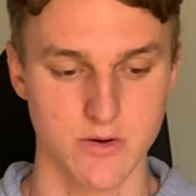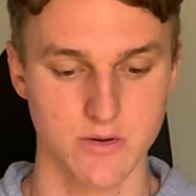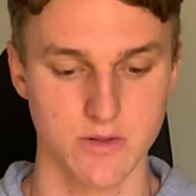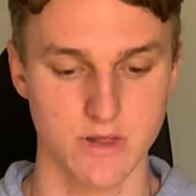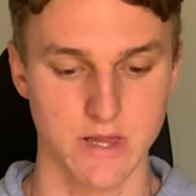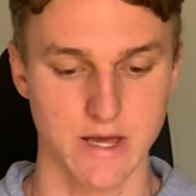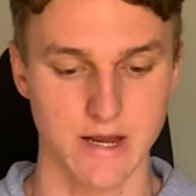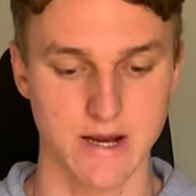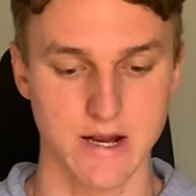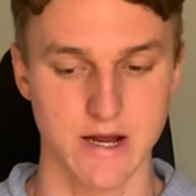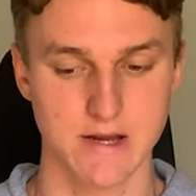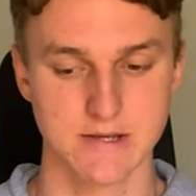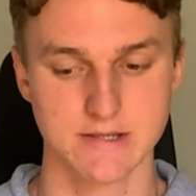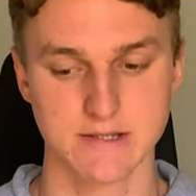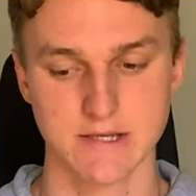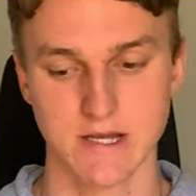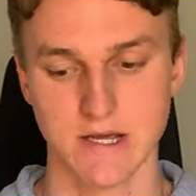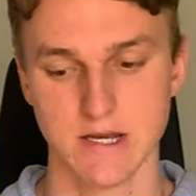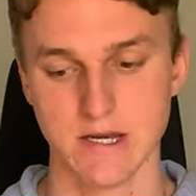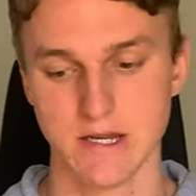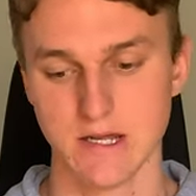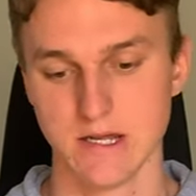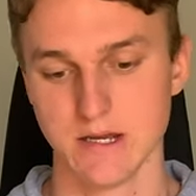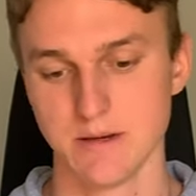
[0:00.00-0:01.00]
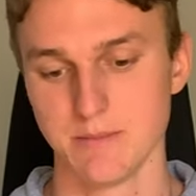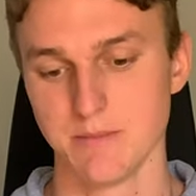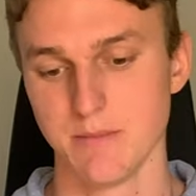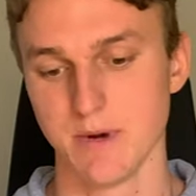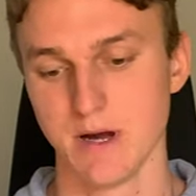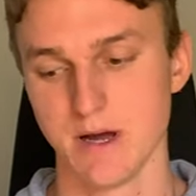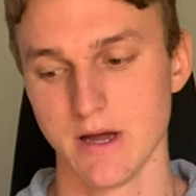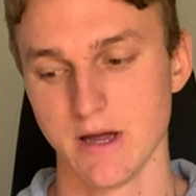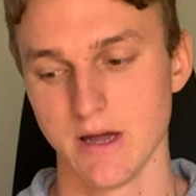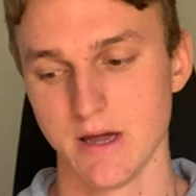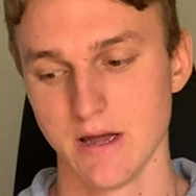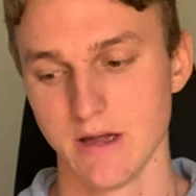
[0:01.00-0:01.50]
Like I said in
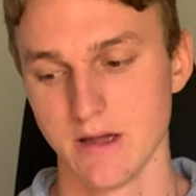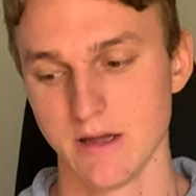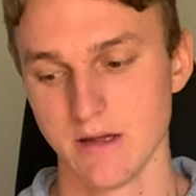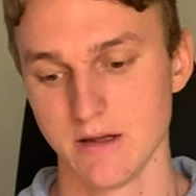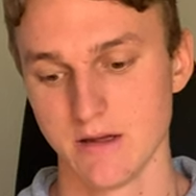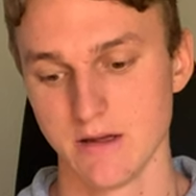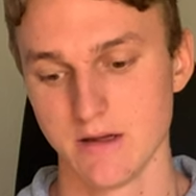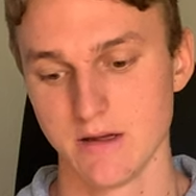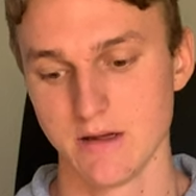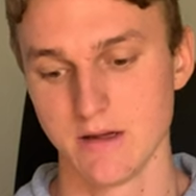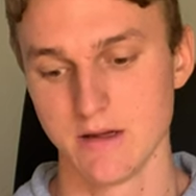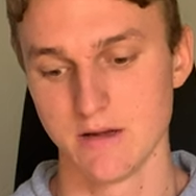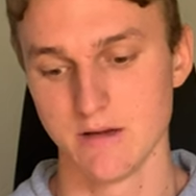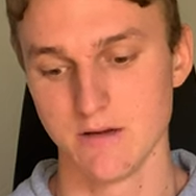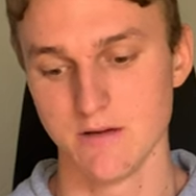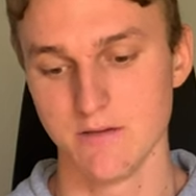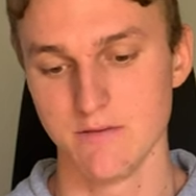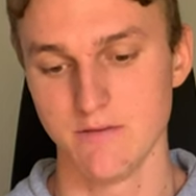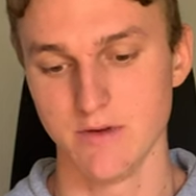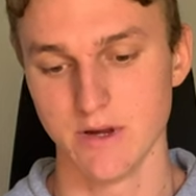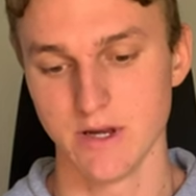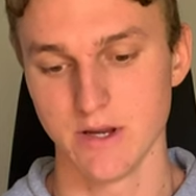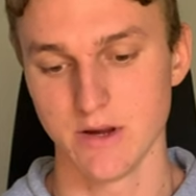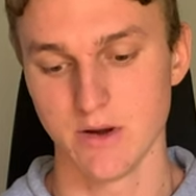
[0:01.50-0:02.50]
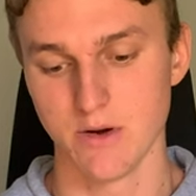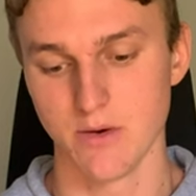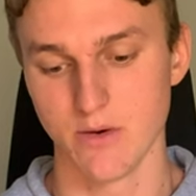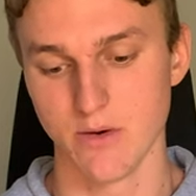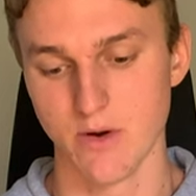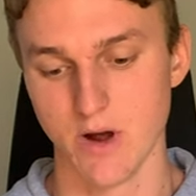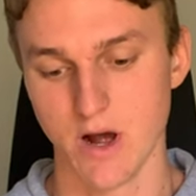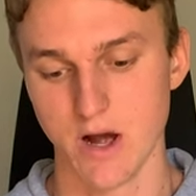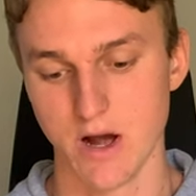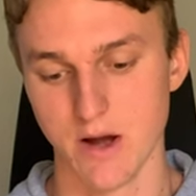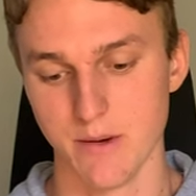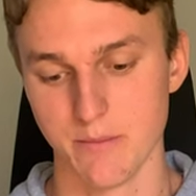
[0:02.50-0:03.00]
my video,
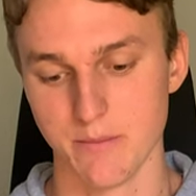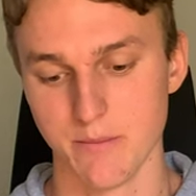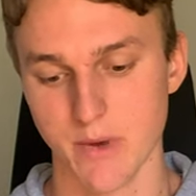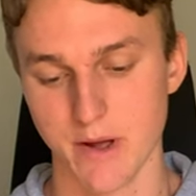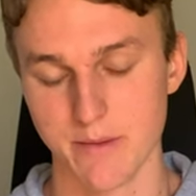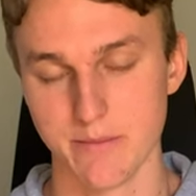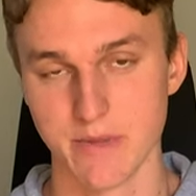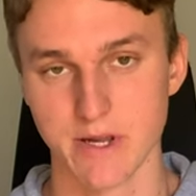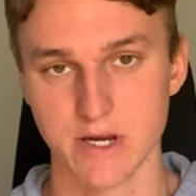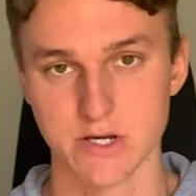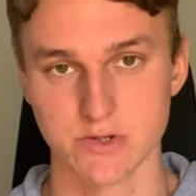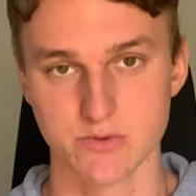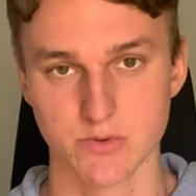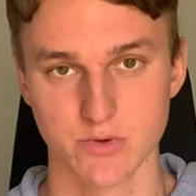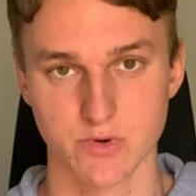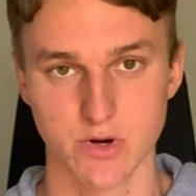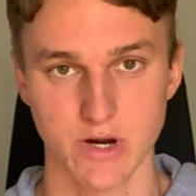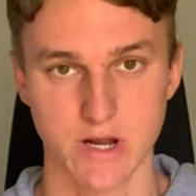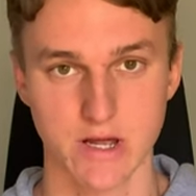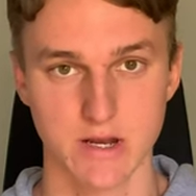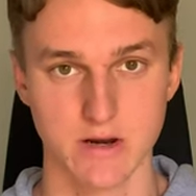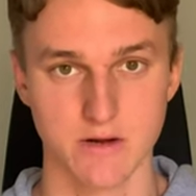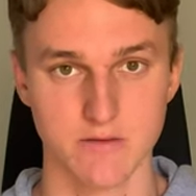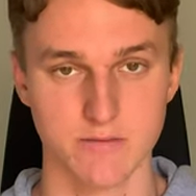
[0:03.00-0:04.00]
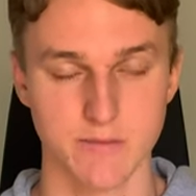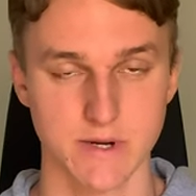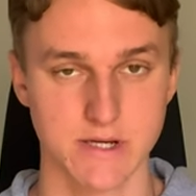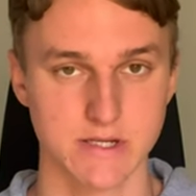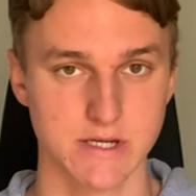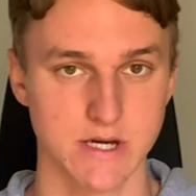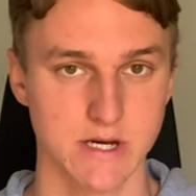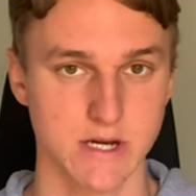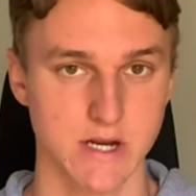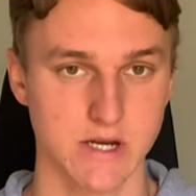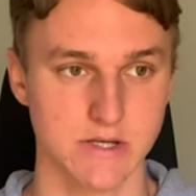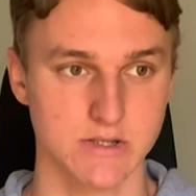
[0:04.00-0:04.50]
my biggest regret of my
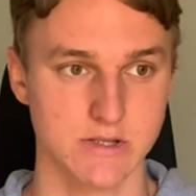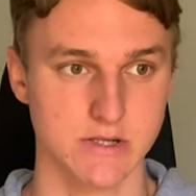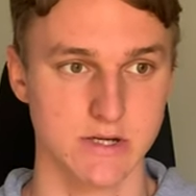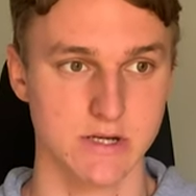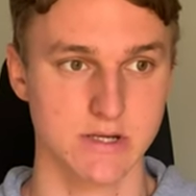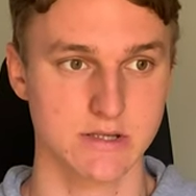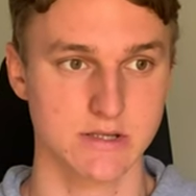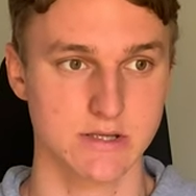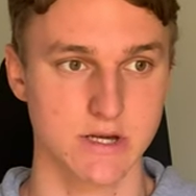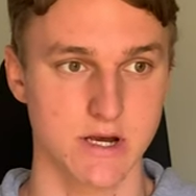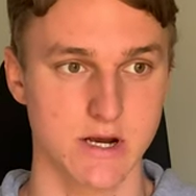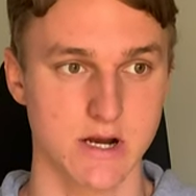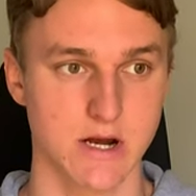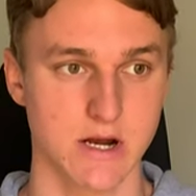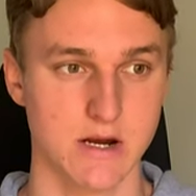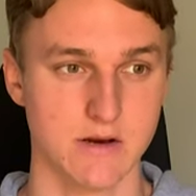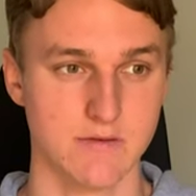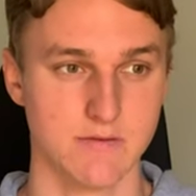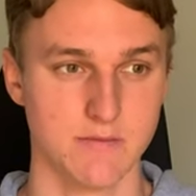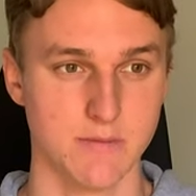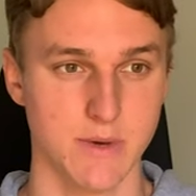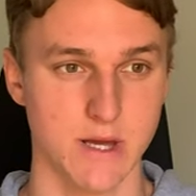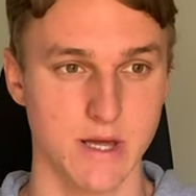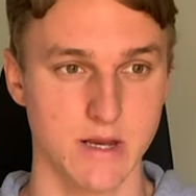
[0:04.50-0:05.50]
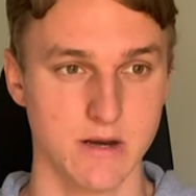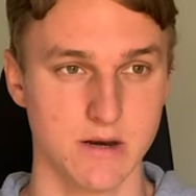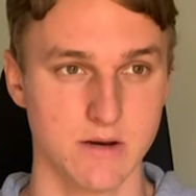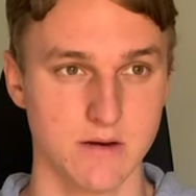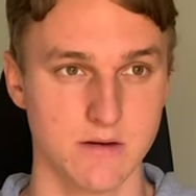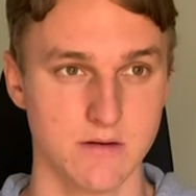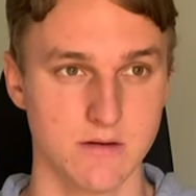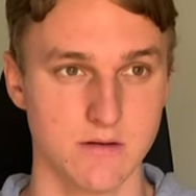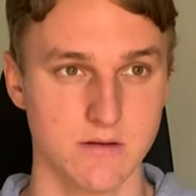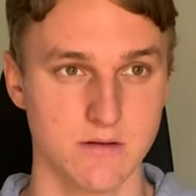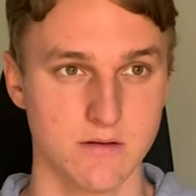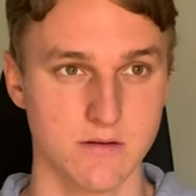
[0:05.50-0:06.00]
teenage years, I kind of met
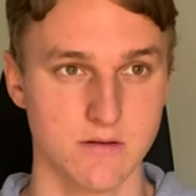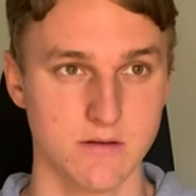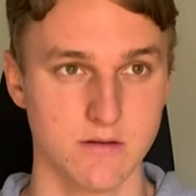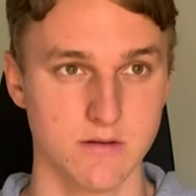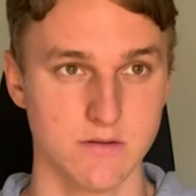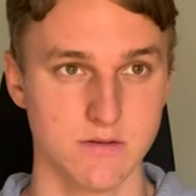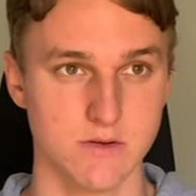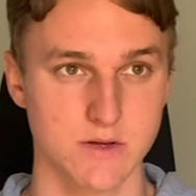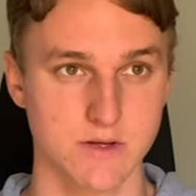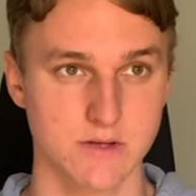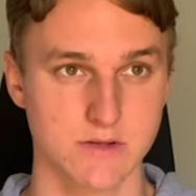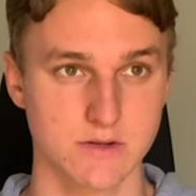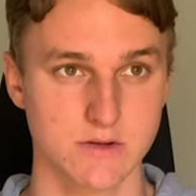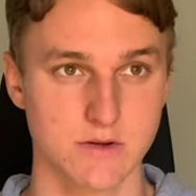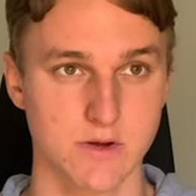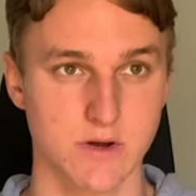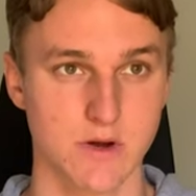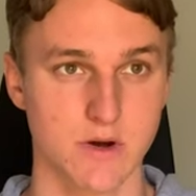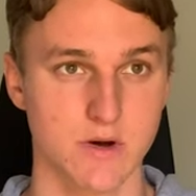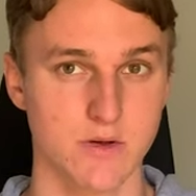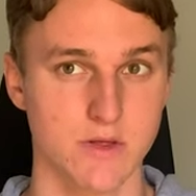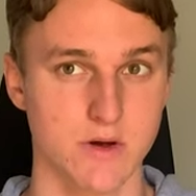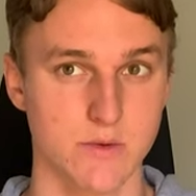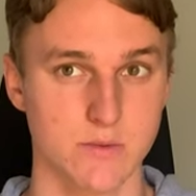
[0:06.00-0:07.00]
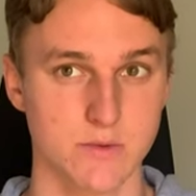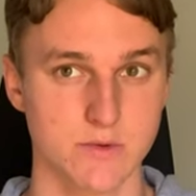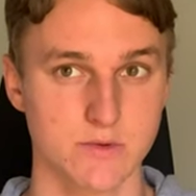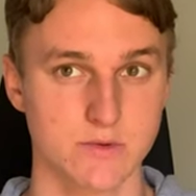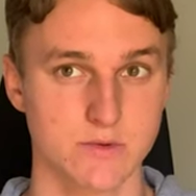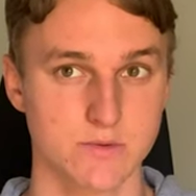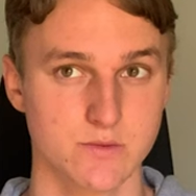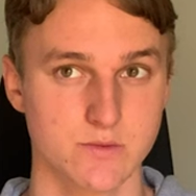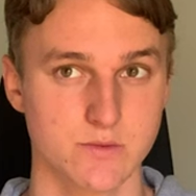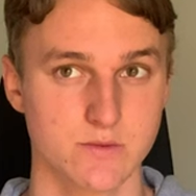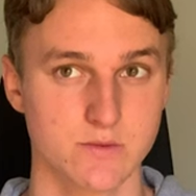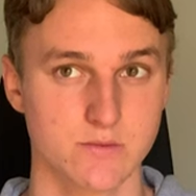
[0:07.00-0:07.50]
this girl that was
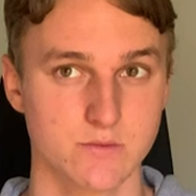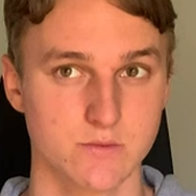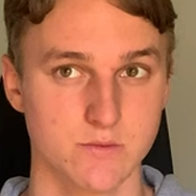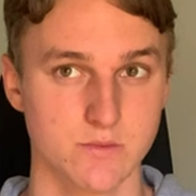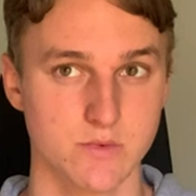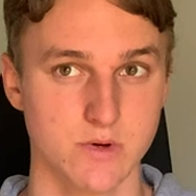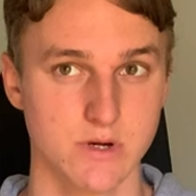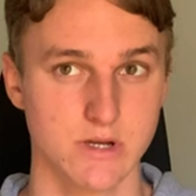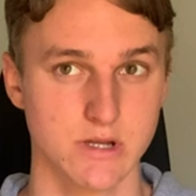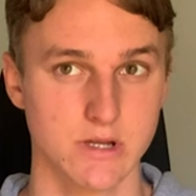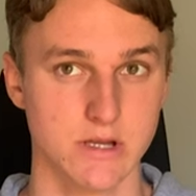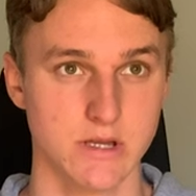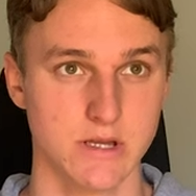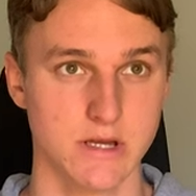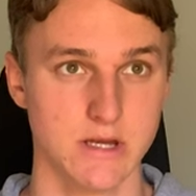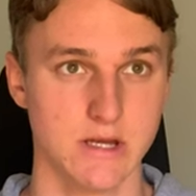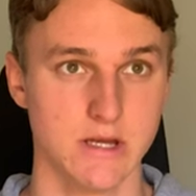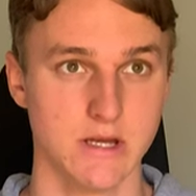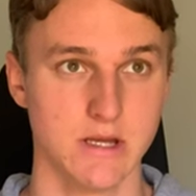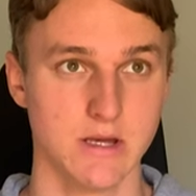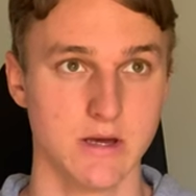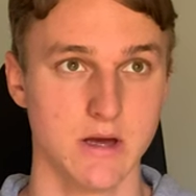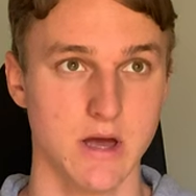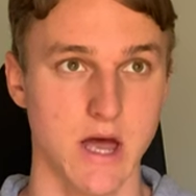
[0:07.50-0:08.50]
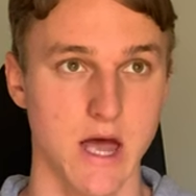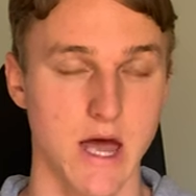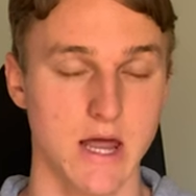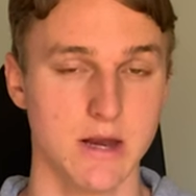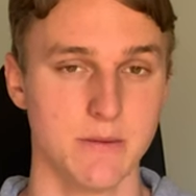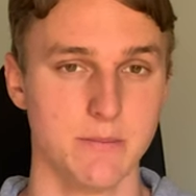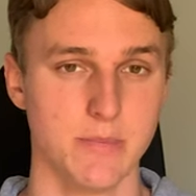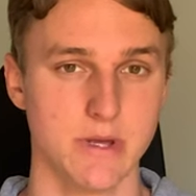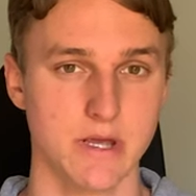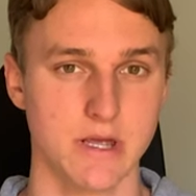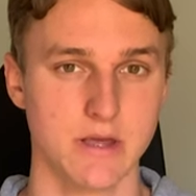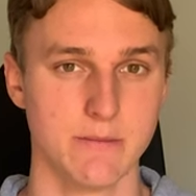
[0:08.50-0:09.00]
really, had a
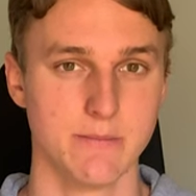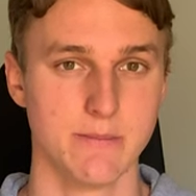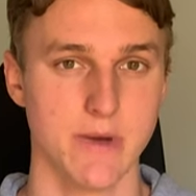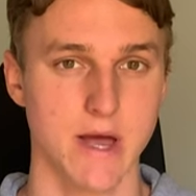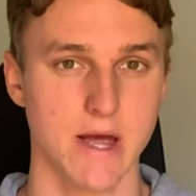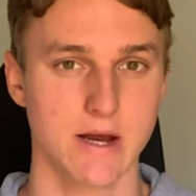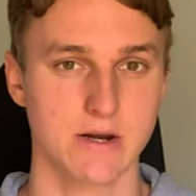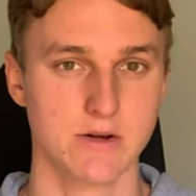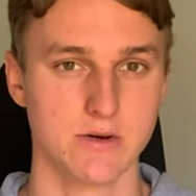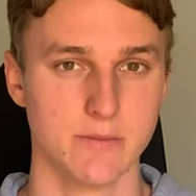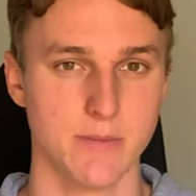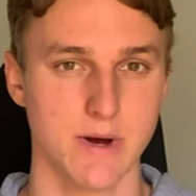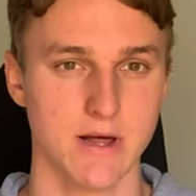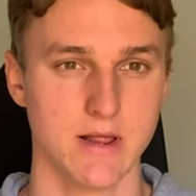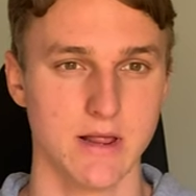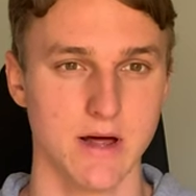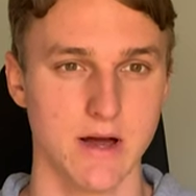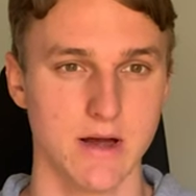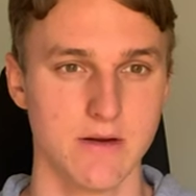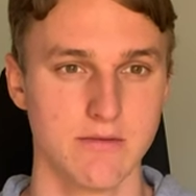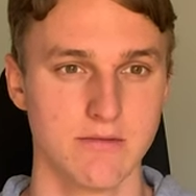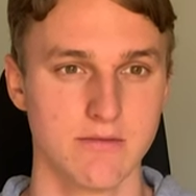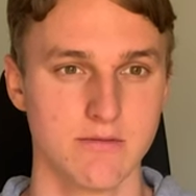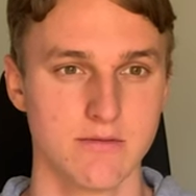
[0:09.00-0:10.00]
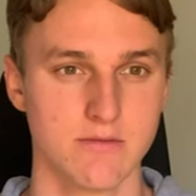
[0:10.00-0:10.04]
big impact on my life,